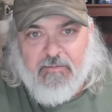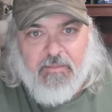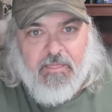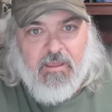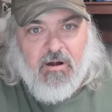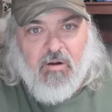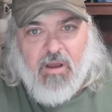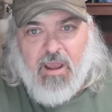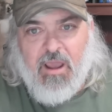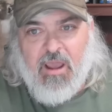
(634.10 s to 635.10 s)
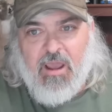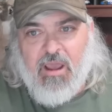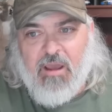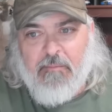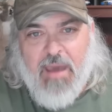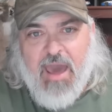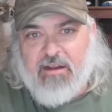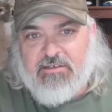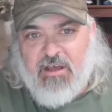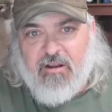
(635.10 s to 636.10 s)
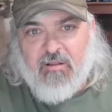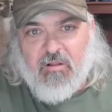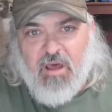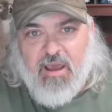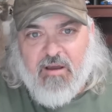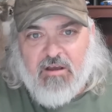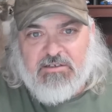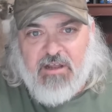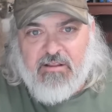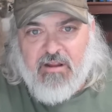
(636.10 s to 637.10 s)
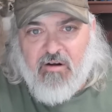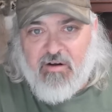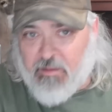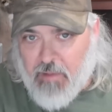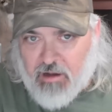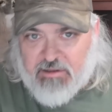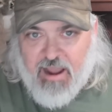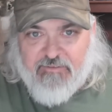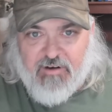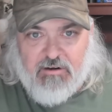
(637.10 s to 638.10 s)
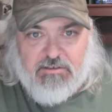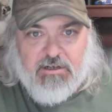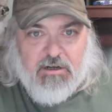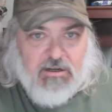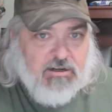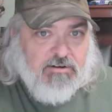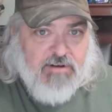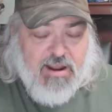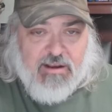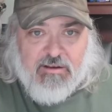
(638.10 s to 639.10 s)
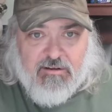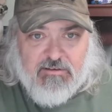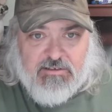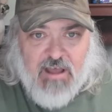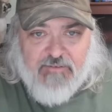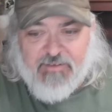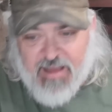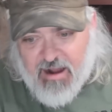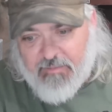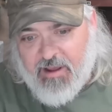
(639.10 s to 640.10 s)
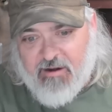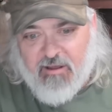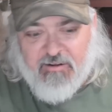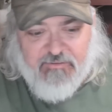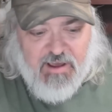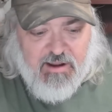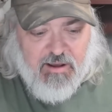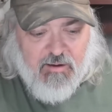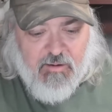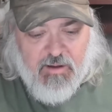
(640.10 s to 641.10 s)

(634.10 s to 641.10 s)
you know, and Madison and the like all sitting there in the multiverse creating new stuff, and that'll be another video.